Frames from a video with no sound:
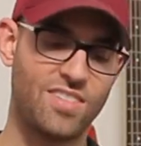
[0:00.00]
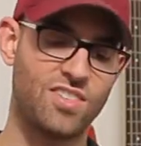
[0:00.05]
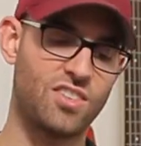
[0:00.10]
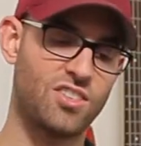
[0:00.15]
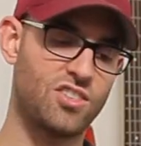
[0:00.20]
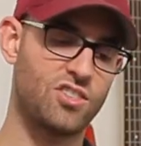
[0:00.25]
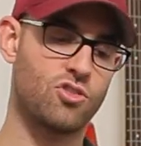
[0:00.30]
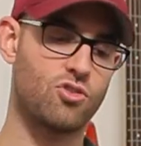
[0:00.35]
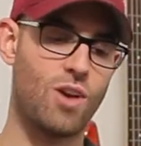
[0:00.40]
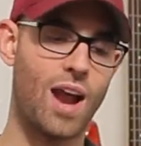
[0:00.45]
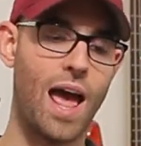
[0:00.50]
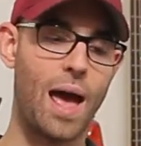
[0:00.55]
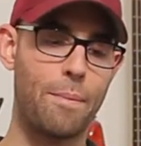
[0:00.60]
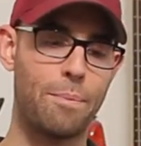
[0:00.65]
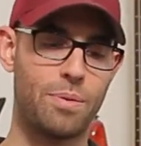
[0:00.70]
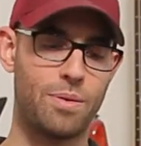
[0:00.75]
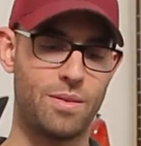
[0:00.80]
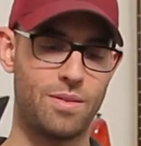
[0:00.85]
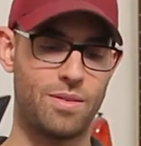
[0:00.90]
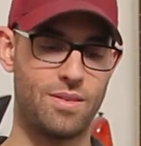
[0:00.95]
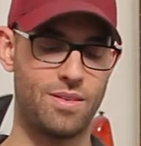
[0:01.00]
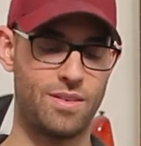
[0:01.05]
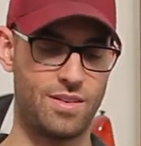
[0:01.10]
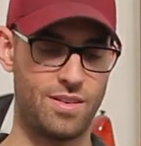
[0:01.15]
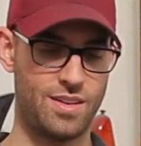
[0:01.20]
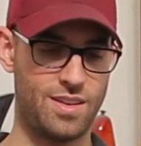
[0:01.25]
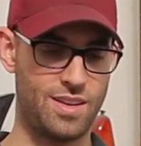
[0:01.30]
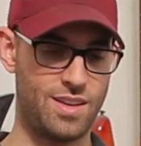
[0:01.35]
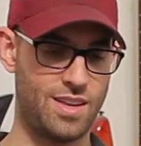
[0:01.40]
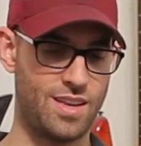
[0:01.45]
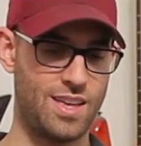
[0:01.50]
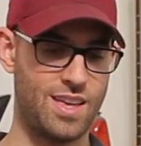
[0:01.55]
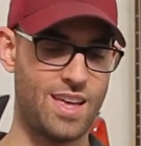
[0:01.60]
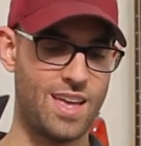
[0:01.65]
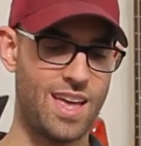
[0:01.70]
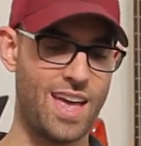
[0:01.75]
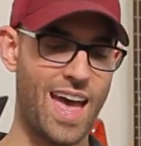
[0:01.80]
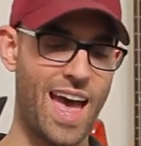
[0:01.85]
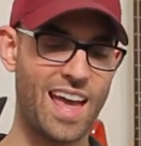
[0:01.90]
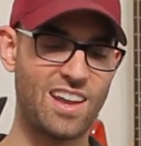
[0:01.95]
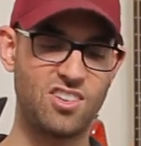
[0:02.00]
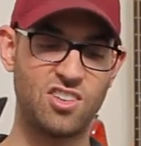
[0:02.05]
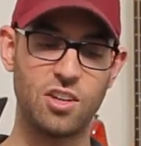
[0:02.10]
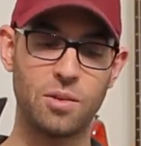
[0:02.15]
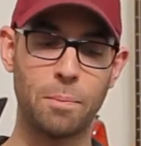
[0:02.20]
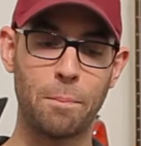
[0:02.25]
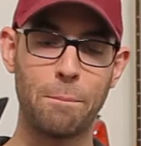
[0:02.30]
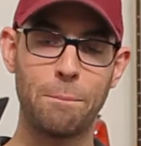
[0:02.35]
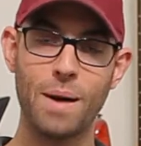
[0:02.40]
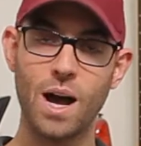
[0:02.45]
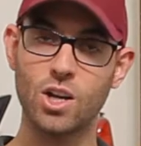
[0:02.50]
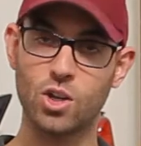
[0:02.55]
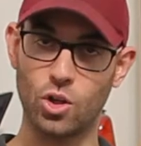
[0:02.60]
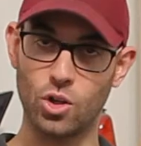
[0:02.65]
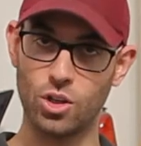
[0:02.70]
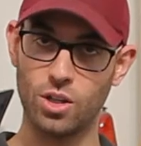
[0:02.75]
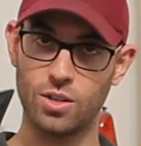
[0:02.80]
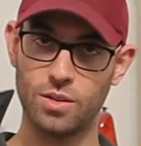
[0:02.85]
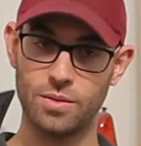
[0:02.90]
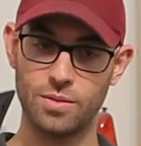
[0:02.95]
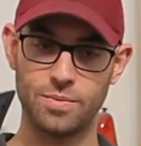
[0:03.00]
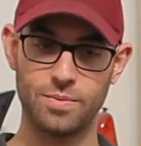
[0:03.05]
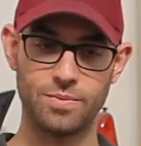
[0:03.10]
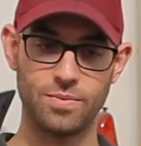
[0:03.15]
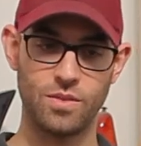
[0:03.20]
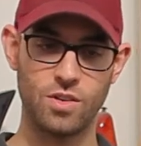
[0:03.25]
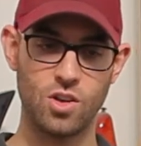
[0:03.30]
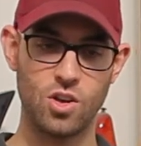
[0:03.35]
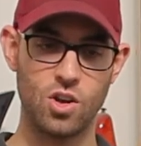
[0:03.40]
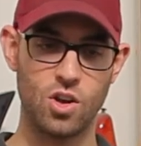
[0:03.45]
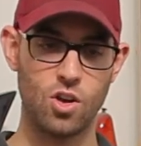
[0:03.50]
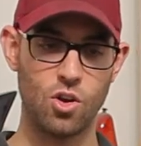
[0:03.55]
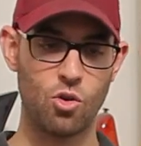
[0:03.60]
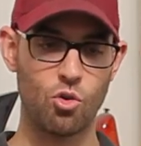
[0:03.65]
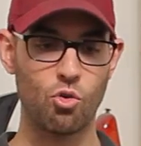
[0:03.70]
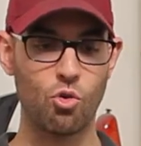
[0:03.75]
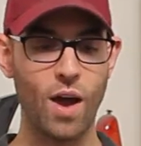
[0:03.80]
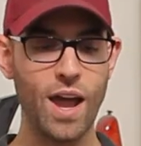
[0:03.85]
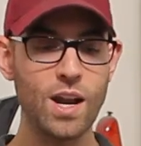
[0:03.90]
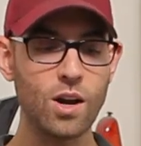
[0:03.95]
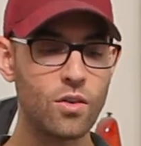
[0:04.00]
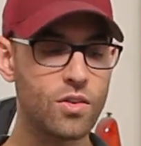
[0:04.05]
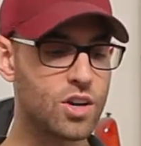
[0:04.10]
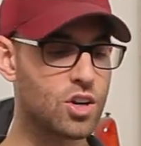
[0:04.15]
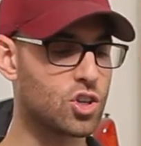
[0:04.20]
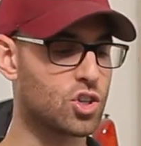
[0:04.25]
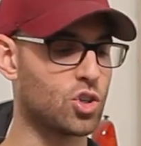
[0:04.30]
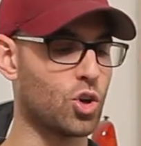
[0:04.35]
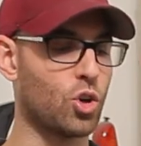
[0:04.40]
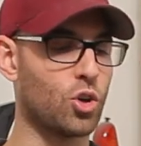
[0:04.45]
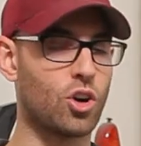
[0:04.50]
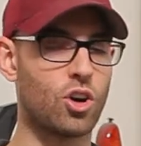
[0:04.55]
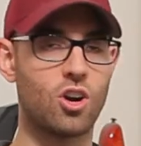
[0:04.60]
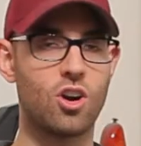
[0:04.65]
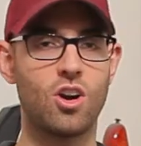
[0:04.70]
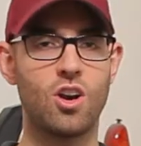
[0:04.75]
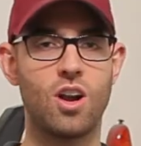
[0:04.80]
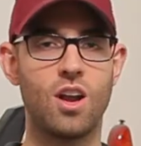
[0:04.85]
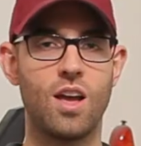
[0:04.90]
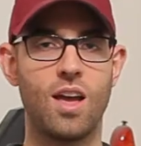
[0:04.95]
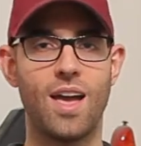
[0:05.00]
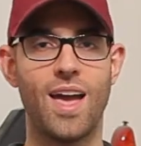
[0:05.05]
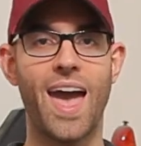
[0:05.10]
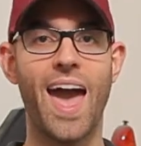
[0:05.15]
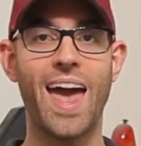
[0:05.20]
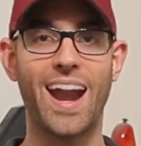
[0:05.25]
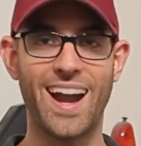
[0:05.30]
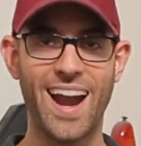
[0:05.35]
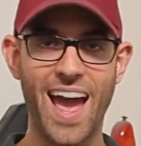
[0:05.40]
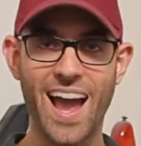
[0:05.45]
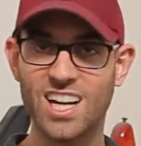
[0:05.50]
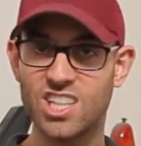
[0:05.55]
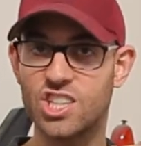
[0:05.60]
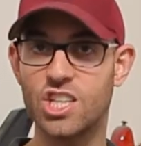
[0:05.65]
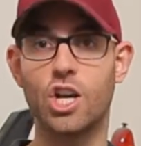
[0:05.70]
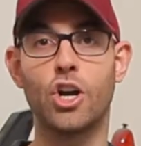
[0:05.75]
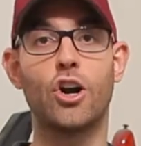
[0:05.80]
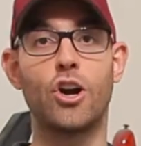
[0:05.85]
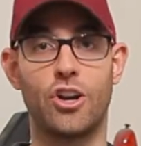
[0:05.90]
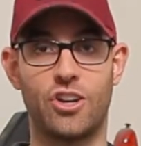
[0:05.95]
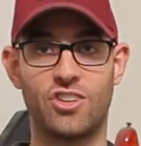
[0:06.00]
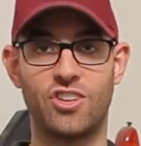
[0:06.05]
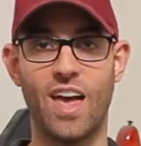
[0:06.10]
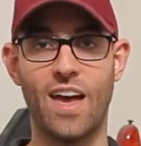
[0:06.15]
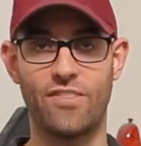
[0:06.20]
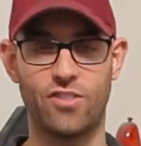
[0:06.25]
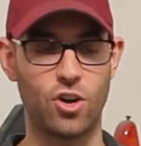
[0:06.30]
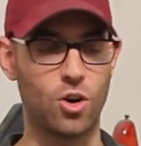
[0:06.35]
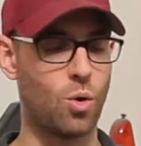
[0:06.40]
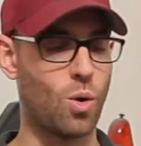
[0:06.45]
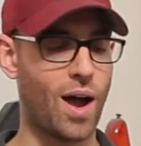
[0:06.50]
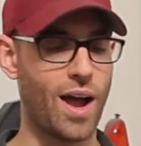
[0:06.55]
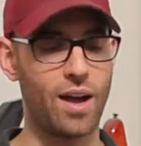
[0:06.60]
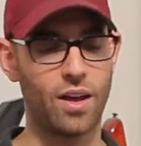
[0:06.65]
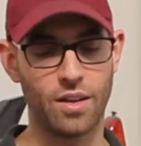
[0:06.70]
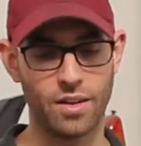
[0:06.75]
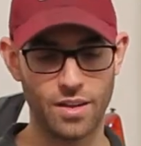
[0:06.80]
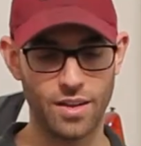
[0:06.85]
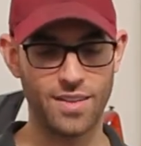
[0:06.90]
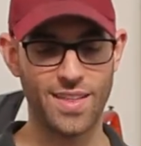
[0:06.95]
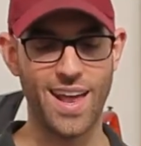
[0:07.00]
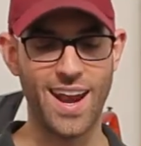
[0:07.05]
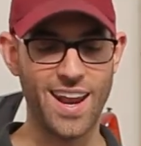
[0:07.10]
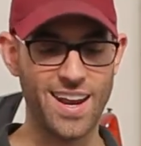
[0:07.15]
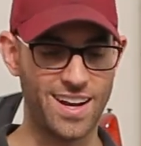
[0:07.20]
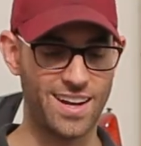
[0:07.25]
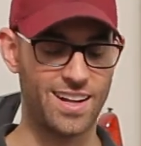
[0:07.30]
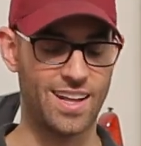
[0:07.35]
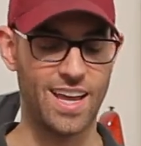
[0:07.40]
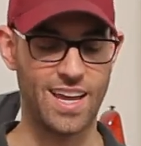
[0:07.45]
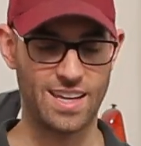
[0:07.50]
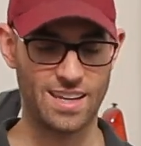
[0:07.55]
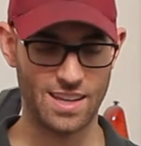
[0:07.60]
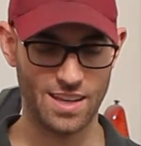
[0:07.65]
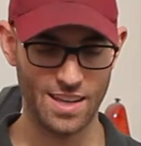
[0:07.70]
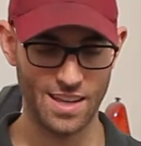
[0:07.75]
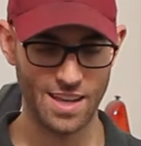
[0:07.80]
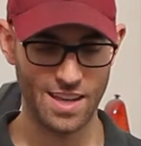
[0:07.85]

the strap has this buckle right over your shoulder, and it actually hurts after a while. That I didn't like.